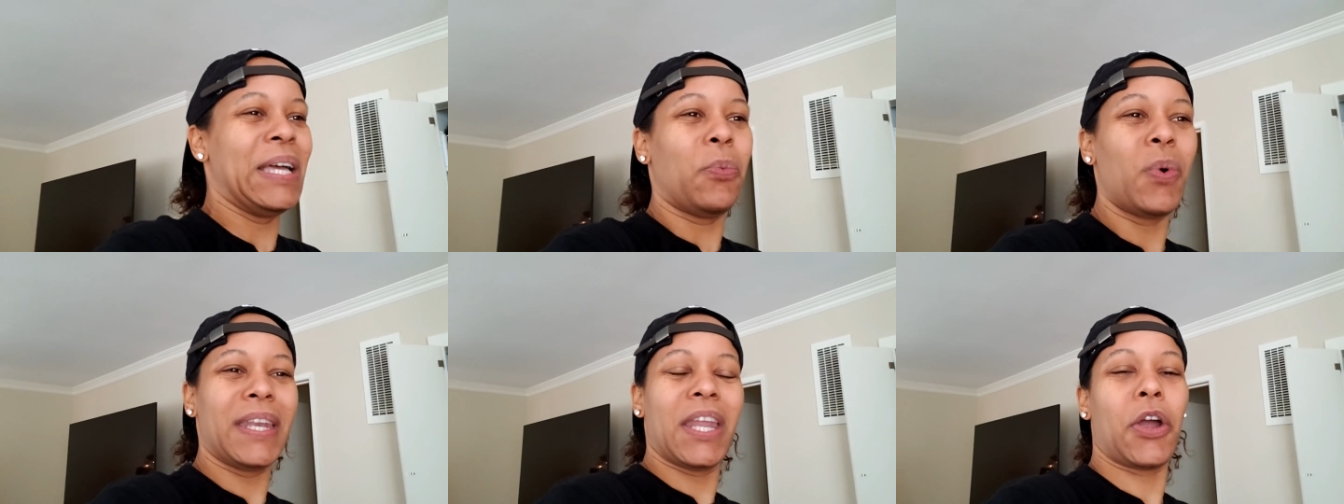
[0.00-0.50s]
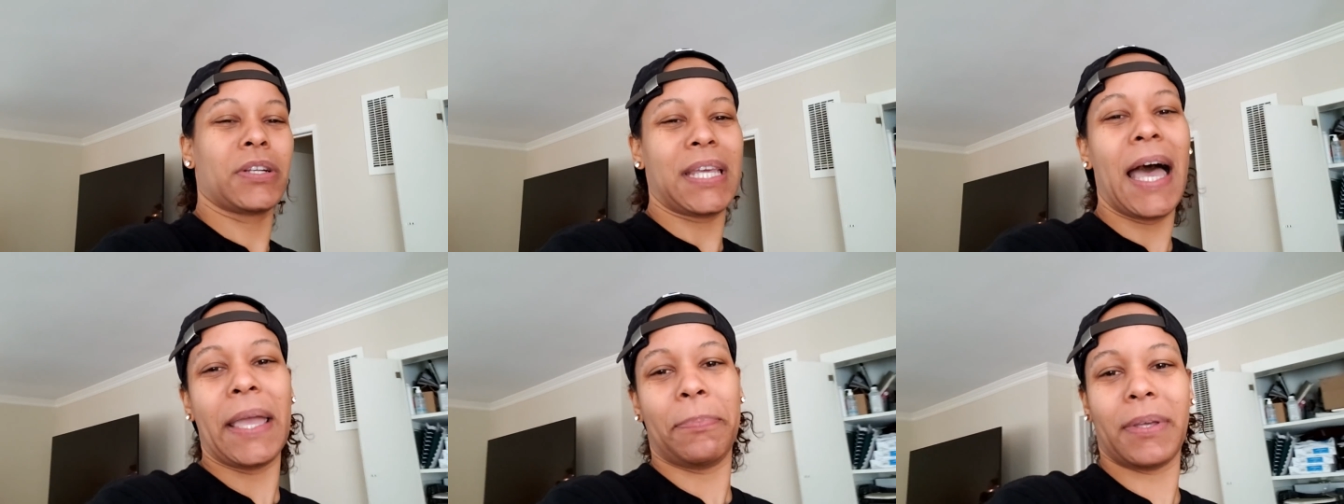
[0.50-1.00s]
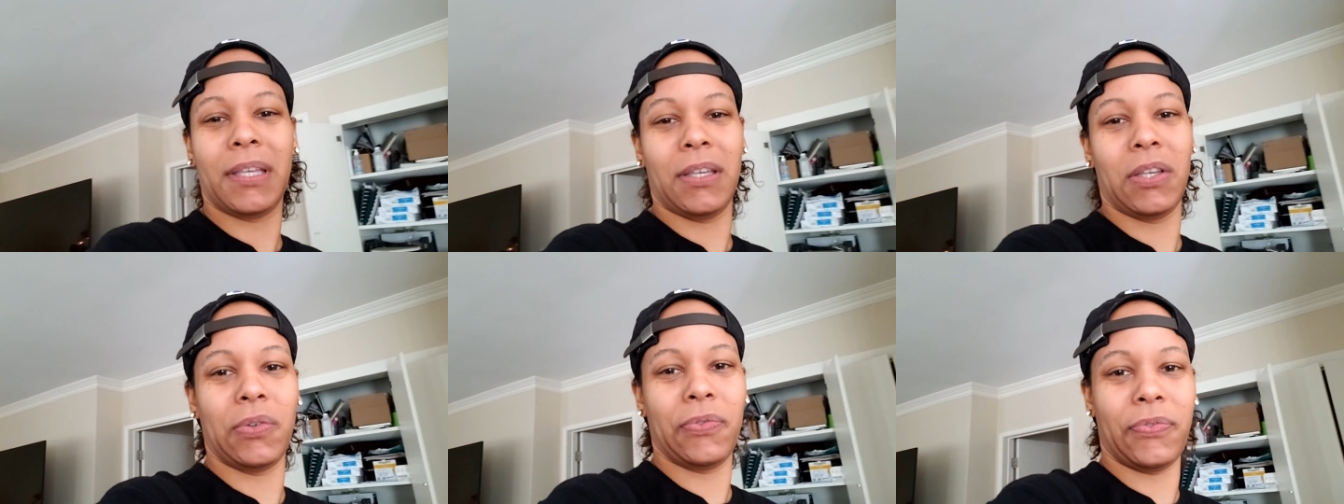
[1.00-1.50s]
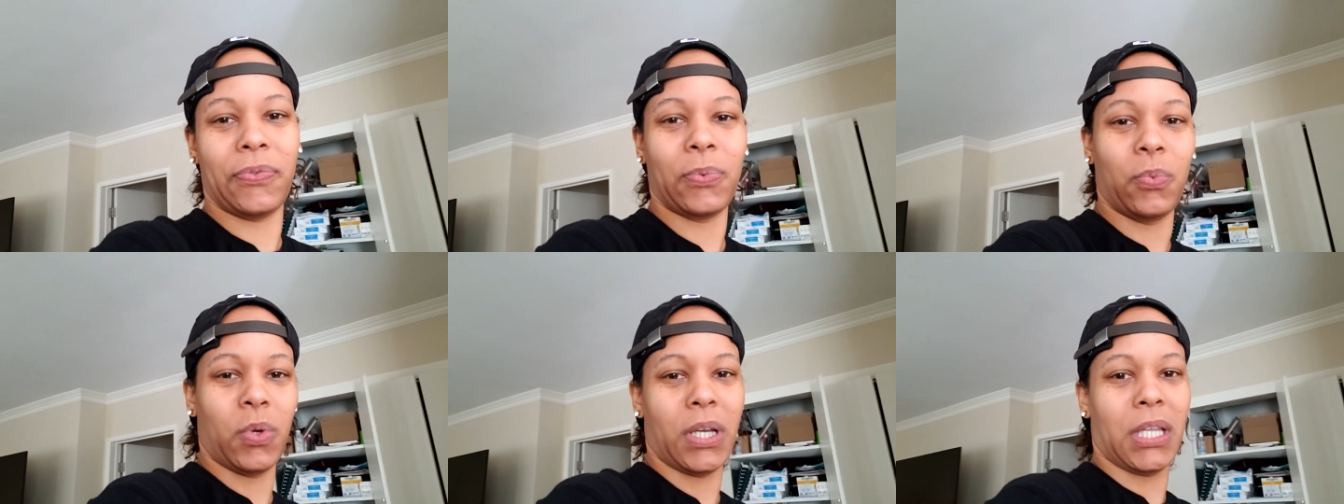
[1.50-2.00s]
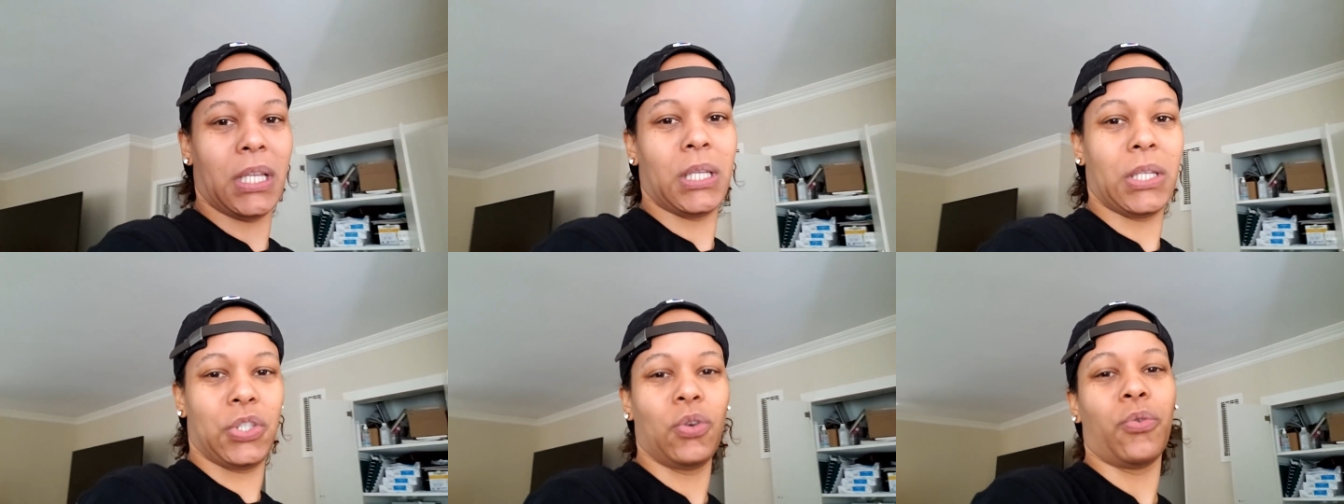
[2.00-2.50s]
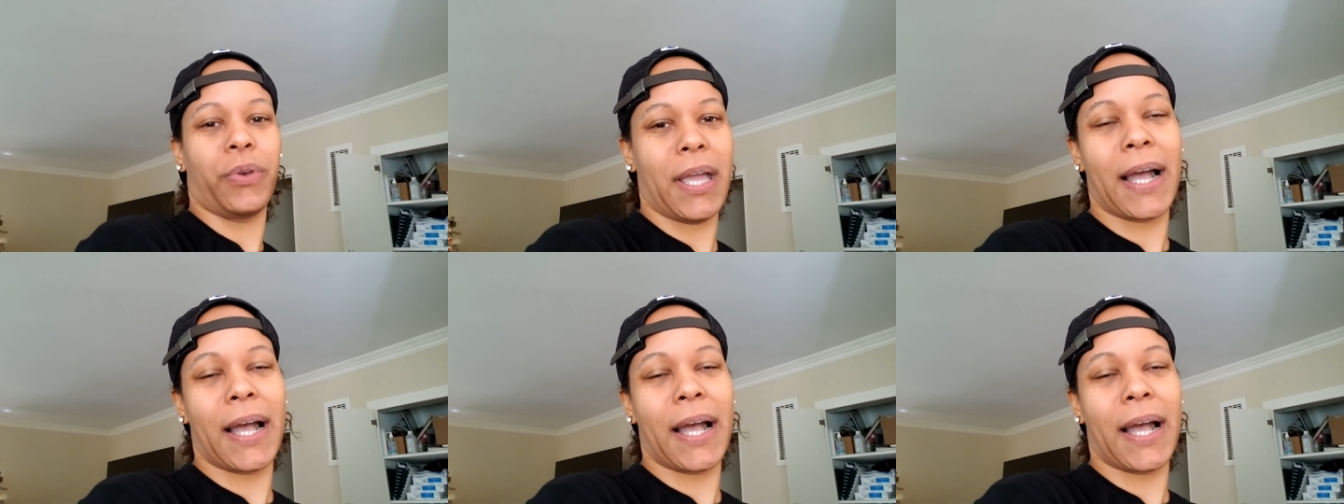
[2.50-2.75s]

wasn't her type of what jewelry.